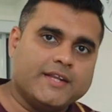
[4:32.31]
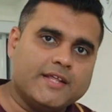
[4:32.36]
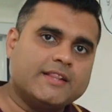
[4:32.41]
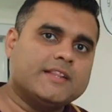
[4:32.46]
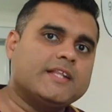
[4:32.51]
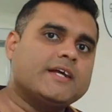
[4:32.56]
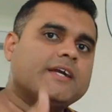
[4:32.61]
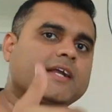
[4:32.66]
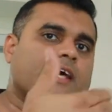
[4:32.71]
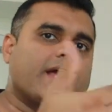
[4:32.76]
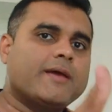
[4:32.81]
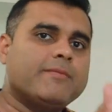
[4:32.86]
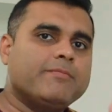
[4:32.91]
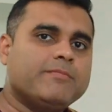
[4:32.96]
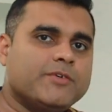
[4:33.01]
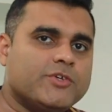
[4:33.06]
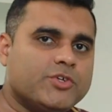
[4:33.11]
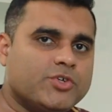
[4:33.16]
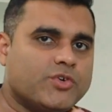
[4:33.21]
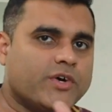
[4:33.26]
till the
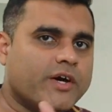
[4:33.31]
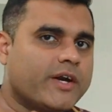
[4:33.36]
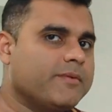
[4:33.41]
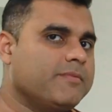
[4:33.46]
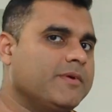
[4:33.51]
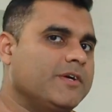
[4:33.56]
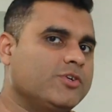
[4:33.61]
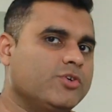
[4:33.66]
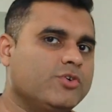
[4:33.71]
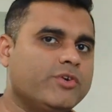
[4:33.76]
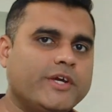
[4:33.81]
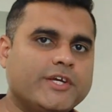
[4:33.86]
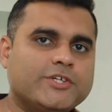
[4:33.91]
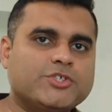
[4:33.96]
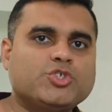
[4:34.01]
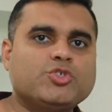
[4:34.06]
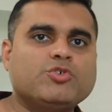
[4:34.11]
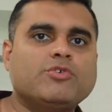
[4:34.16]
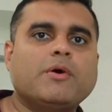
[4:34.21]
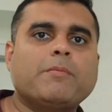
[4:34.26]
time you are able to
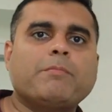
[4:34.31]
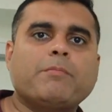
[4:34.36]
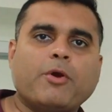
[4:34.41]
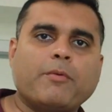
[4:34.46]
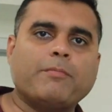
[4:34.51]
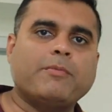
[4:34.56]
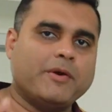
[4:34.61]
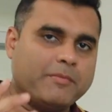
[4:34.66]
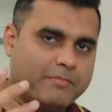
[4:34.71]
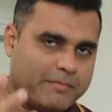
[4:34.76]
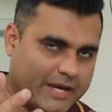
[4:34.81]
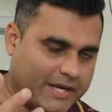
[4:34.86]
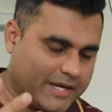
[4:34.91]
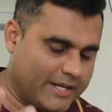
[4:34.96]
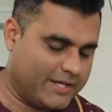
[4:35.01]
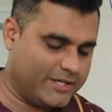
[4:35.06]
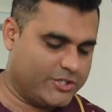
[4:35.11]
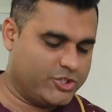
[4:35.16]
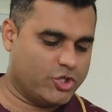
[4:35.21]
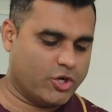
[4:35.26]
reach to a proper
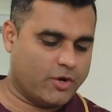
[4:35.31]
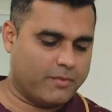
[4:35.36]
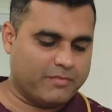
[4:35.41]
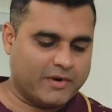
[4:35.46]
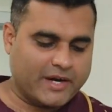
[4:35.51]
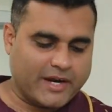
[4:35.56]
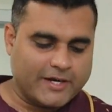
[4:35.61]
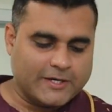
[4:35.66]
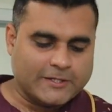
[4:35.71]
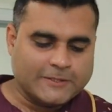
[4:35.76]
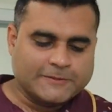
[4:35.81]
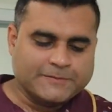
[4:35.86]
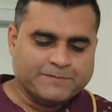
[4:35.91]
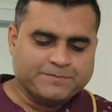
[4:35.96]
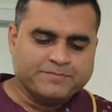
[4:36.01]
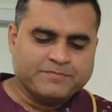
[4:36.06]
mechanic shop, right?